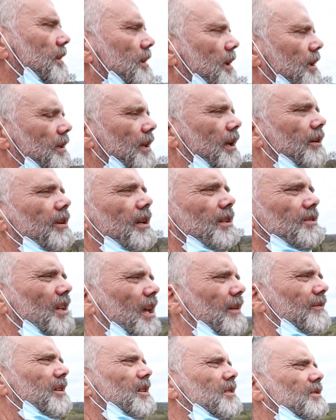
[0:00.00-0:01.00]
there is
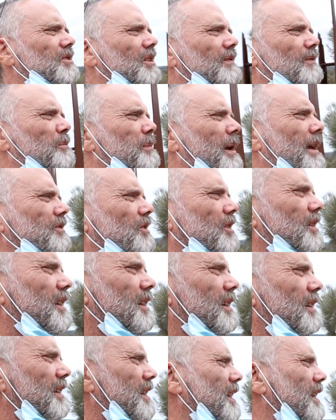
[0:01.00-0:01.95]
evidence of a massacre.